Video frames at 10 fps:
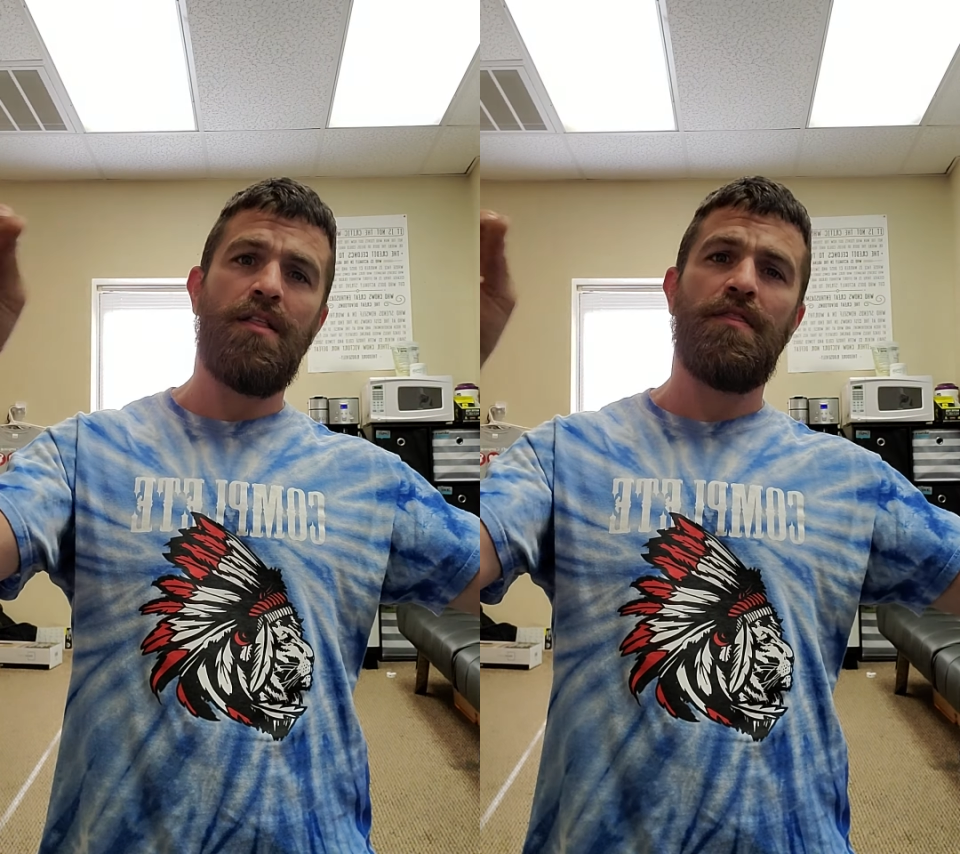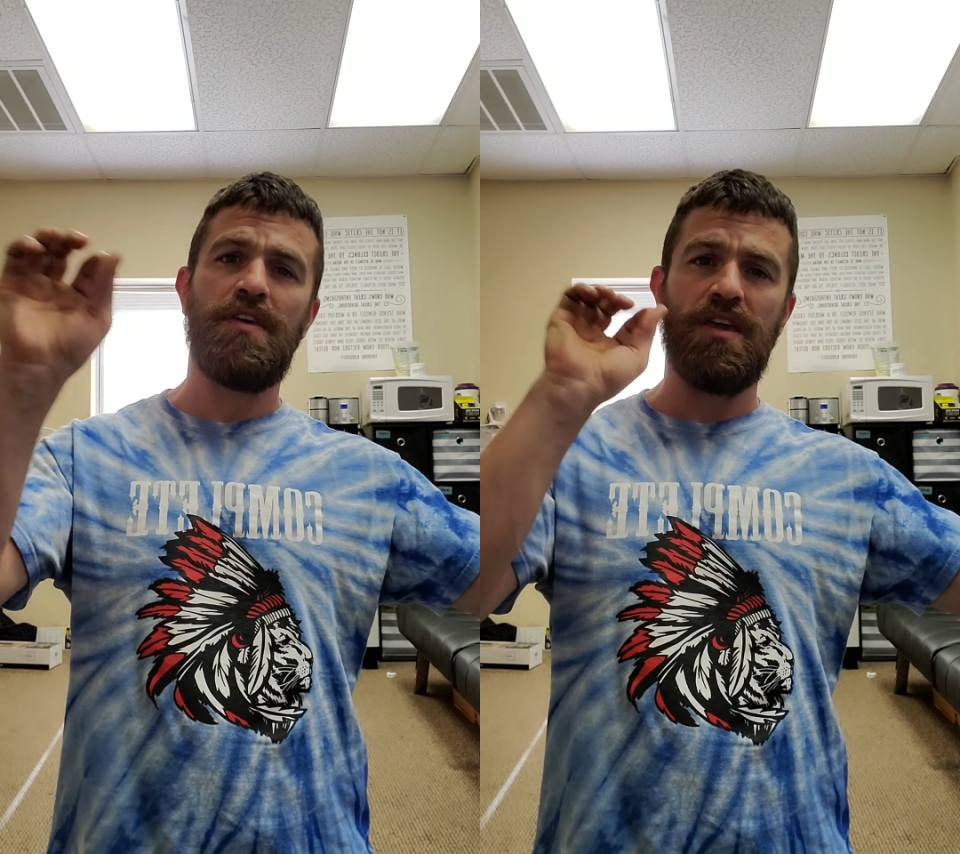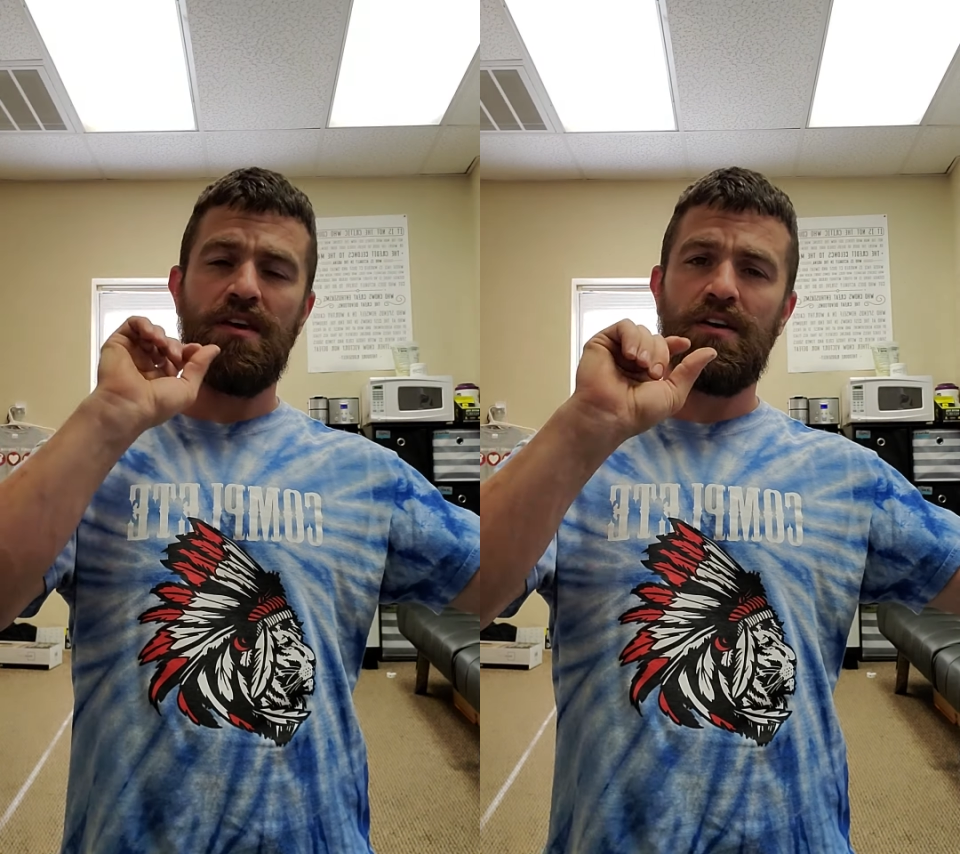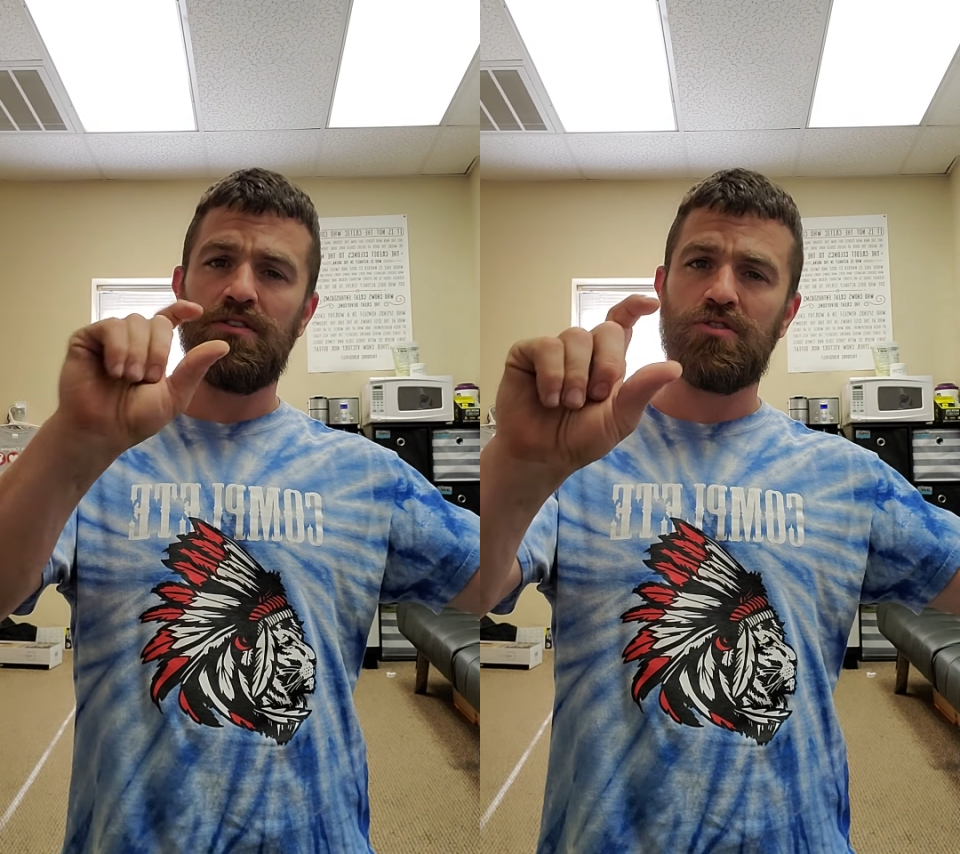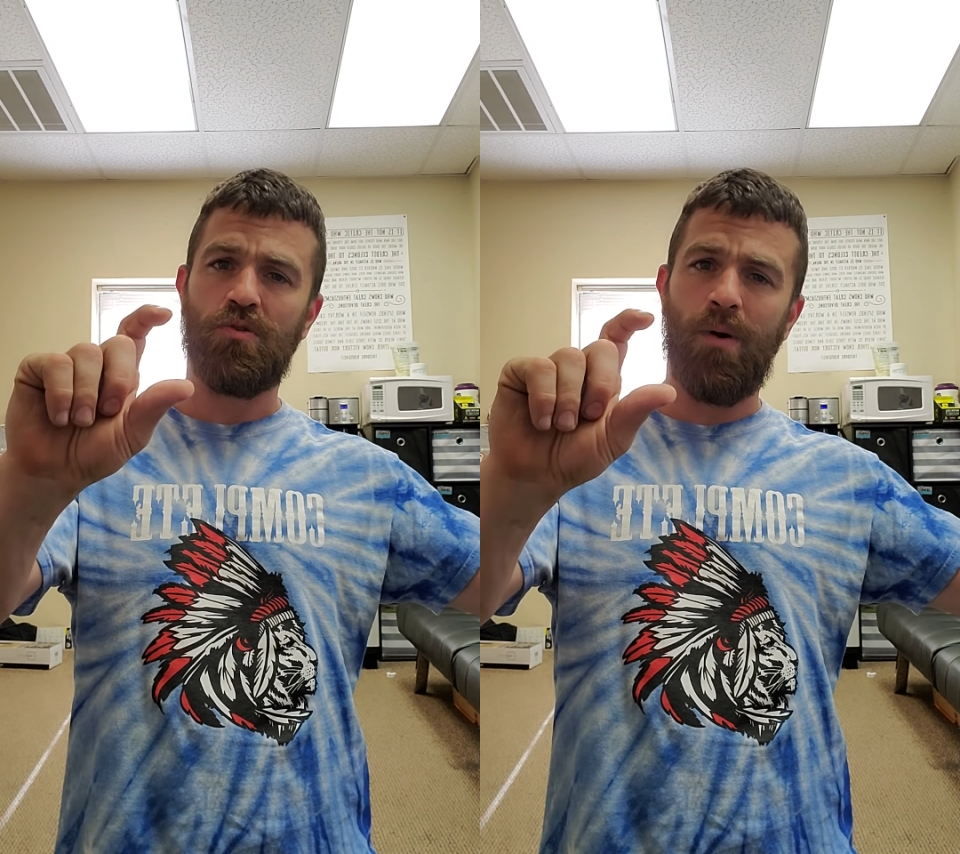the
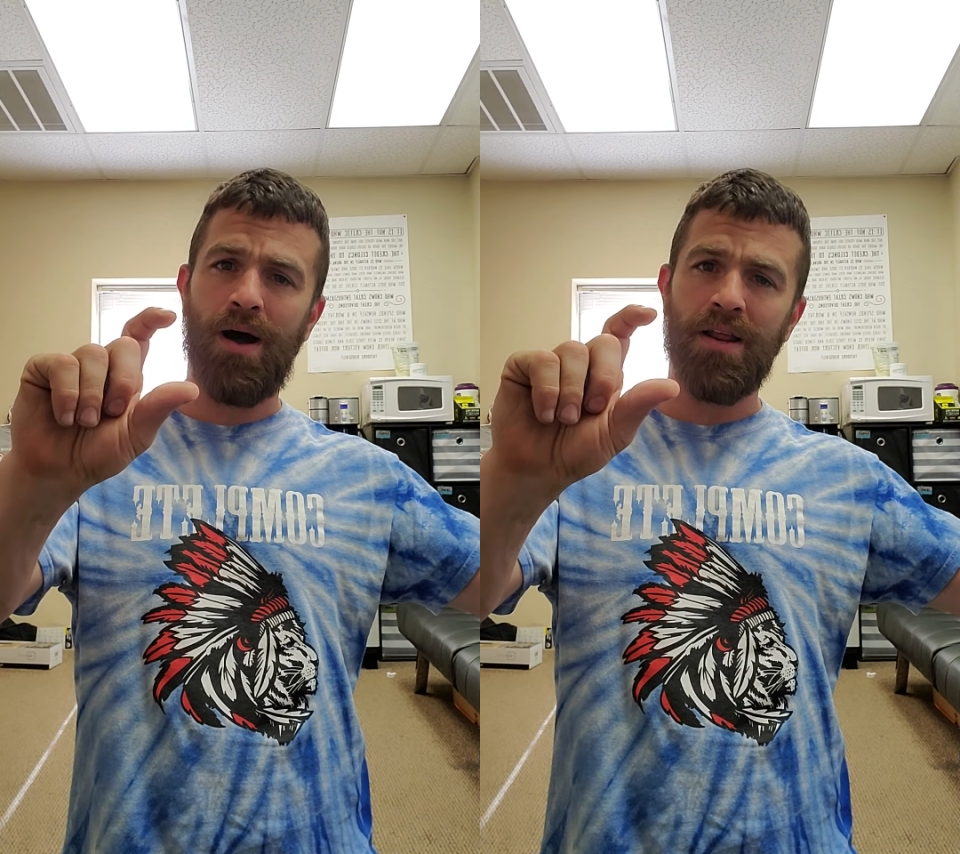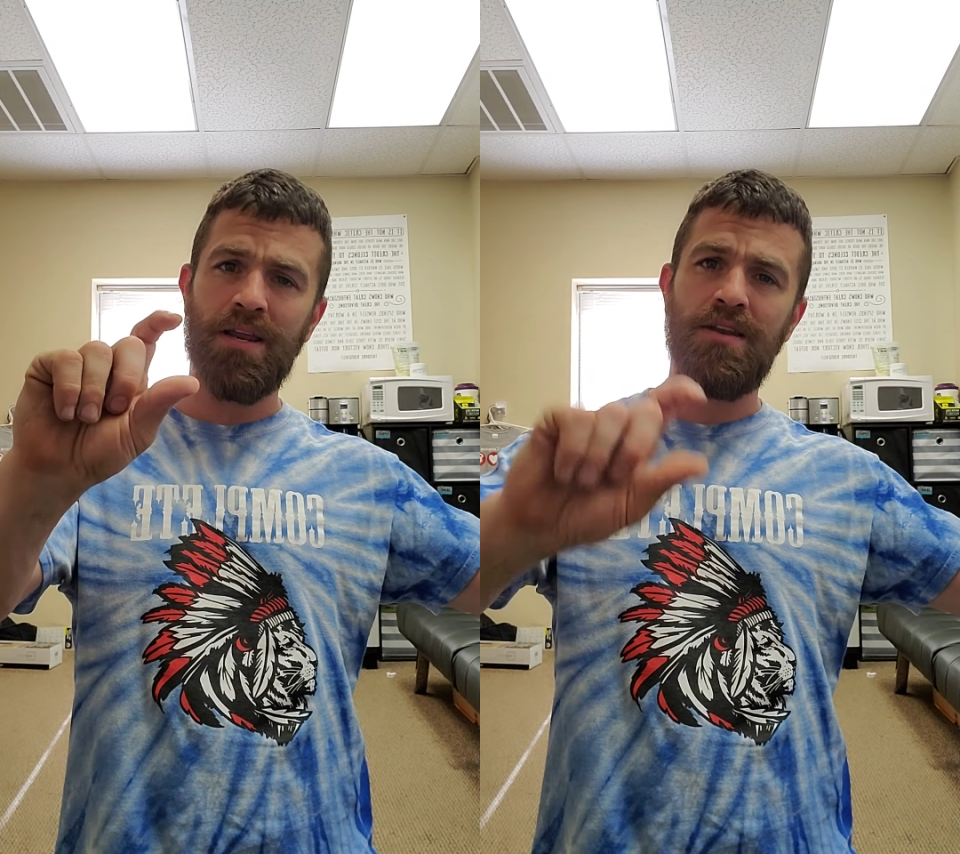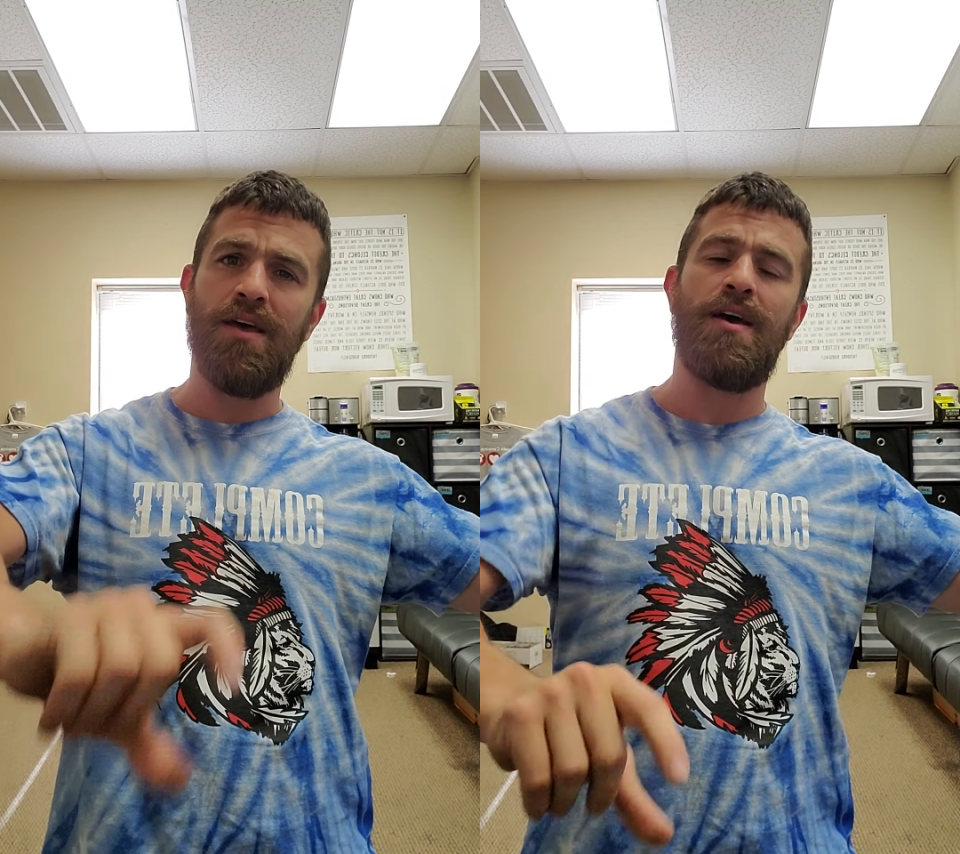squatting,